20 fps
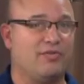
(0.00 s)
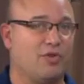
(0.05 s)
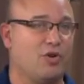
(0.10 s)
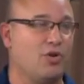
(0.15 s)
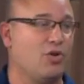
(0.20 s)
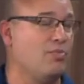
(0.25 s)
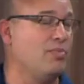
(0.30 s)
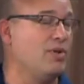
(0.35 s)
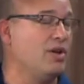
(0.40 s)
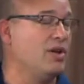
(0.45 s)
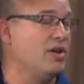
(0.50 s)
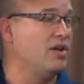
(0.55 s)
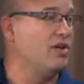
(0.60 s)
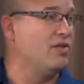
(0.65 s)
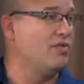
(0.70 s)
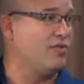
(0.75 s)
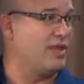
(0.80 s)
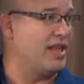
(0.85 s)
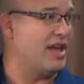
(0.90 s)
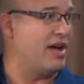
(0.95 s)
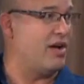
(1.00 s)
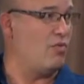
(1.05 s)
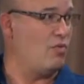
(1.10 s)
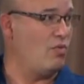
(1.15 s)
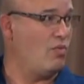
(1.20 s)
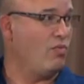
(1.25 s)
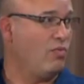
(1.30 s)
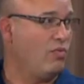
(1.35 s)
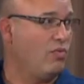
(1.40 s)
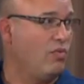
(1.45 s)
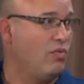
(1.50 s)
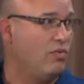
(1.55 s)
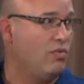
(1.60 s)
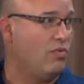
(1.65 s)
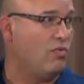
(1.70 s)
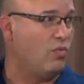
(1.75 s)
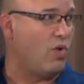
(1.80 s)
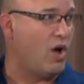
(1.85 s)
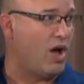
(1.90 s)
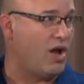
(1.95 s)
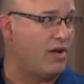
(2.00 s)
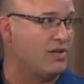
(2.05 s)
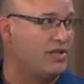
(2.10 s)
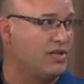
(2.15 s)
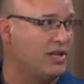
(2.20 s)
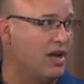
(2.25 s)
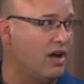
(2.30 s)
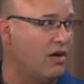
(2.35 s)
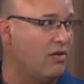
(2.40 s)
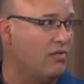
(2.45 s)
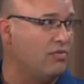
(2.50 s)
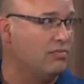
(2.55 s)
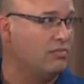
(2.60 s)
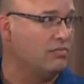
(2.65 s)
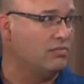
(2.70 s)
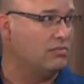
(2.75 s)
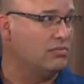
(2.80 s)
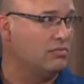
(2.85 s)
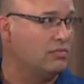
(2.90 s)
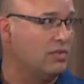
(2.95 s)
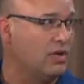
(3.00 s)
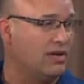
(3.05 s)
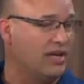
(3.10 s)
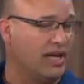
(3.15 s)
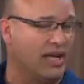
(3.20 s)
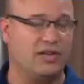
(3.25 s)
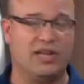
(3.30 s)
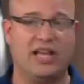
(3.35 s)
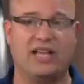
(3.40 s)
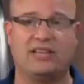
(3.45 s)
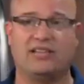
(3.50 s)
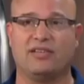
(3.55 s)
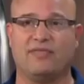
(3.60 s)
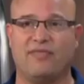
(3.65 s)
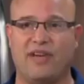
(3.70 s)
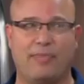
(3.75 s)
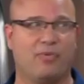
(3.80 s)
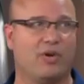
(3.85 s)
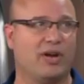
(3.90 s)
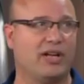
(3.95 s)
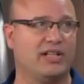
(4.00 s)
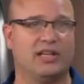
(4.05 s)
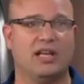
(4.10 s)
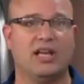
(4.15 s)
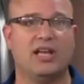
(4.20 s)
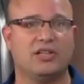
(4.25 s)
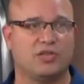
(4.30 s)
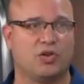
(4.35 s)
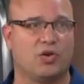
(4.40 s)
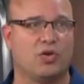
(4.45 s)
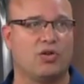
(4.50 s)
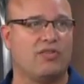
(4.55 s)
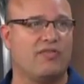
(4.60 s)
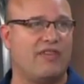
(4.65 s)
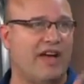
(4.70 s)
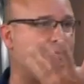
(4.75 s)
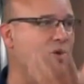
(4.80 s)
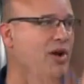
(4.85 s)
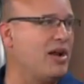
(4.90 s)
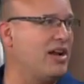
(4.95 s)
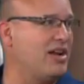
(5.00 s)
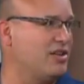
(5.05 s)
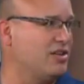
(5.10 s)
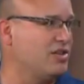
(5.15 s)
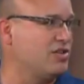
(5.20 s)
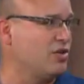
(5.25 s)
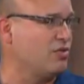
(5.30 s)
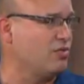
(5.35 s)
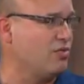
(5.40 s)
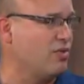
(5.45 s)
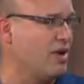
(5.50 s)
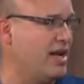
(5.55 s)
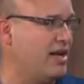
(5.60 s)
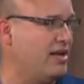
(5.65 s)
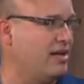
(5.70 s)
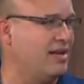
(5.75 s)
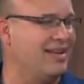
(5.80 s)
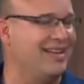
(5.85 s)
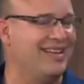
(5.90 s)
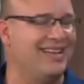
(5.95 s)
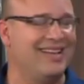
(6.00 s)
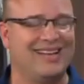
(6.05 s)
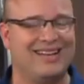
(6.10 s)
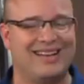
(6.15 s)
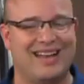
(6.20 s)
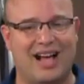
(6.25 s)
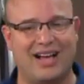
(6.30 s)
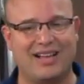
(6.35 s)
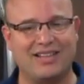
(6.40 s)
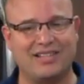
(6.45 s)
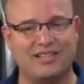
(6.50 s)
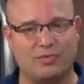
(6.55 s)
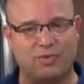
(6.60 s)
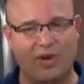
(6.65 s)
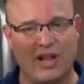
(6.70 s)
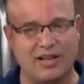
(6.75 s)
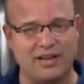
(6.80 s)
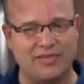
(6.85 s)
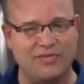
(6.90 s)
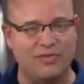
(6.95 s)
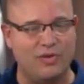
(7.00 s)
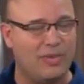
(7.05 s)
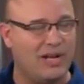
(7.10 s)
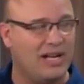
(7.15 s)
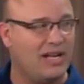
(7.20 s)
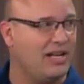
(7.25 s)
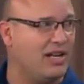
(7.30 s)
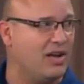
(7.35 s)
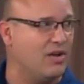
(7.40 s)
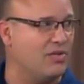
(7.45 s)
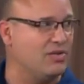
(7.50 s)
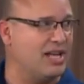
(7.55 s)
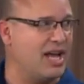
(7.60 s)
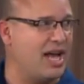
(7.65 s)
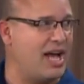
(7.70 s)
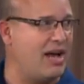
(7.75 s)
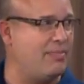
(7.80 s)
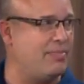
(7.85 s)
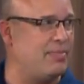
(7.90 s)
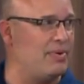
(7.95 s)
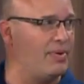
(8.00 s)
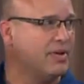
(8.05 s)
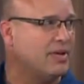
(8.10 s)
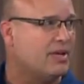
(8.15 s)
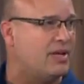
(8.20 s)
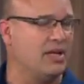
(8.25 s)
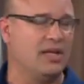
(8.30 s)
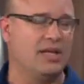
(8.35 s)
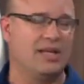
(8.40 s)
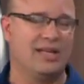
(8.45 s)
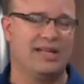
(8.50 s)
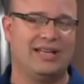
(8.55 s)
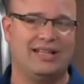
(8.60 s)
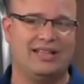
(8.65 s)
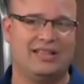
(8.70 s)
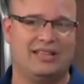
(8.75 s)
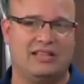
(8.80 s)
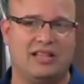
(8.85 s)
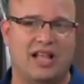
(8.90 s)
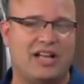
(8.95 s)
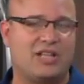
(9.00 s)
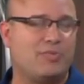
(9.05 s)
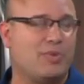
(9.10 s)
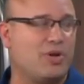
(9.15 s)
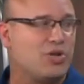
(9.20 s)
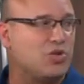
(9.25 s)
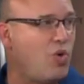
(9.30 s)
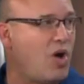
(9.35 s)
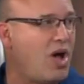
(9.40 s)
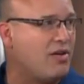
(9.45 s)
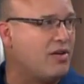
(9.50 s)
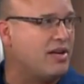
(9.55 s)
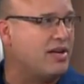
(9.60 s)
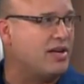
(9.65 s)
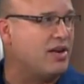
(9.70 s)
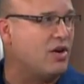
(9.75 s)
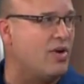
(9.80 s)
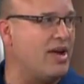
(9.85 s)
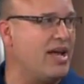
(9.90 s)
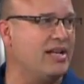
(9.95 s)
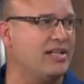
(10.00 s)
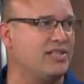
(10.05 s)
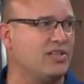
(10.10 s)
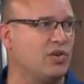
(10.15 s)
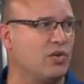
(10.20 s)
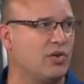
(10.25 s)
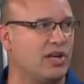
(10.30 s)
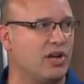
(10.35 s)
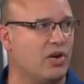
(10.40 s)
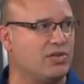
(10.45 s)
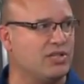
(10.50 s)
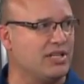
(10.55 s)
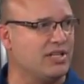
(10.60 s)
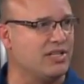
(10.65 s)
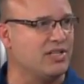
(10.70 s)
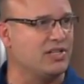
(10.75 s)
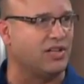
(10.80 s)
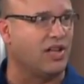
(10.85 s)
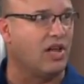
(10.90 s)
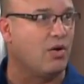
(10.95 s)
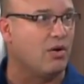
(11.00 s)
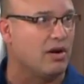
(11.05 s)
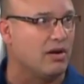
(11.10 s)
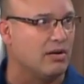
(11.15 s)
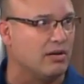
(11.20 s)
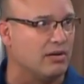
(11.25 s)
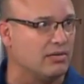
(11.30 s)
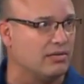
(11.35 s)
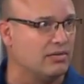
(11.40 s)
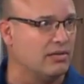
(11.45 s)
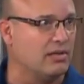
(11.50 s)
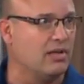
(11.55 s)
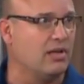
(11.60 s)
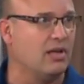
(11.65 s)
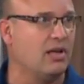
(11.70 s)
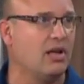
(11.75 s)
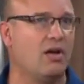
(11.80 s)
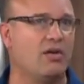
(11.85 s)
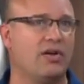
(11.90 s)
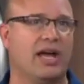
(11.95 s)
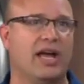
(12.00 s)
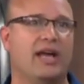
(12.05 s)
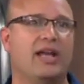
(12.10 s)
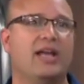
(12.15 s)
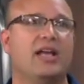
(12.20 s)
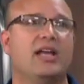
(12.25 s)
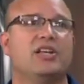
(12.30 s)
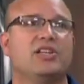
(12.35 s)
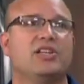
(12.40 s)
of room for that water to go, okay, as it evaporates. So it'll evaporate at a certain rate. Now, as the relative humidity goes up, not as much water can go in, so it goes in slower. Okay,